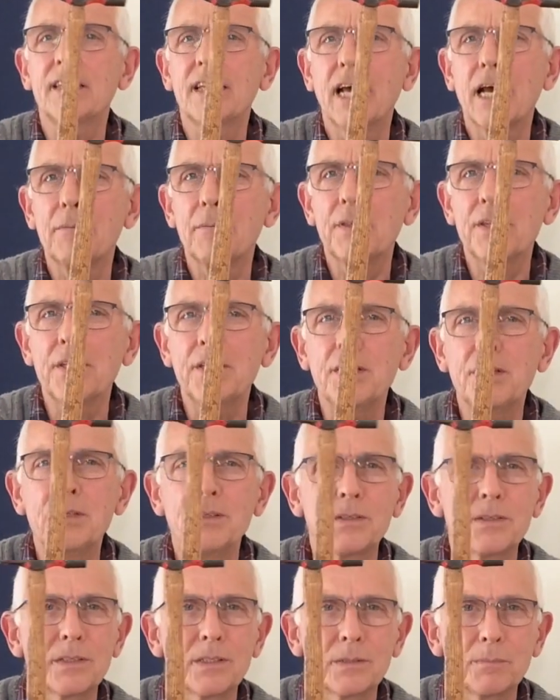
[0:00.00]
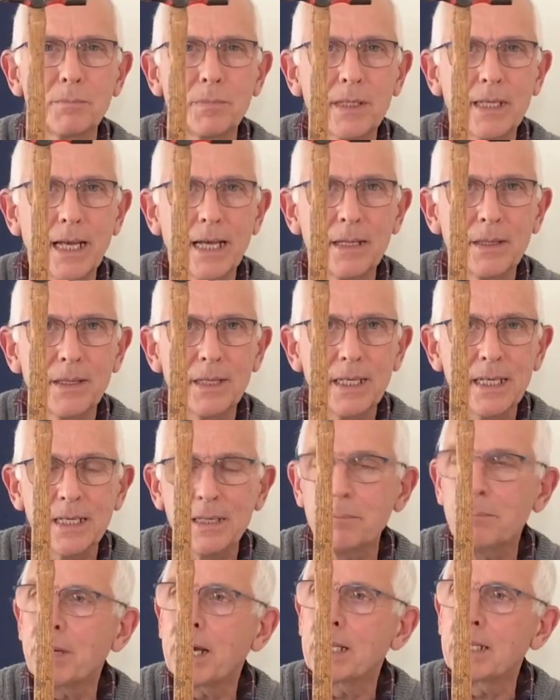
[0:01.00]
the hammer that you use to get the
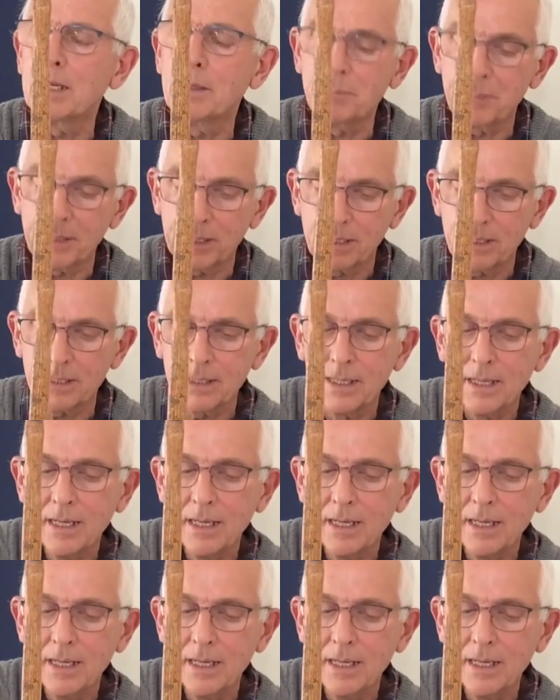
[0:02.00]
pallet apart.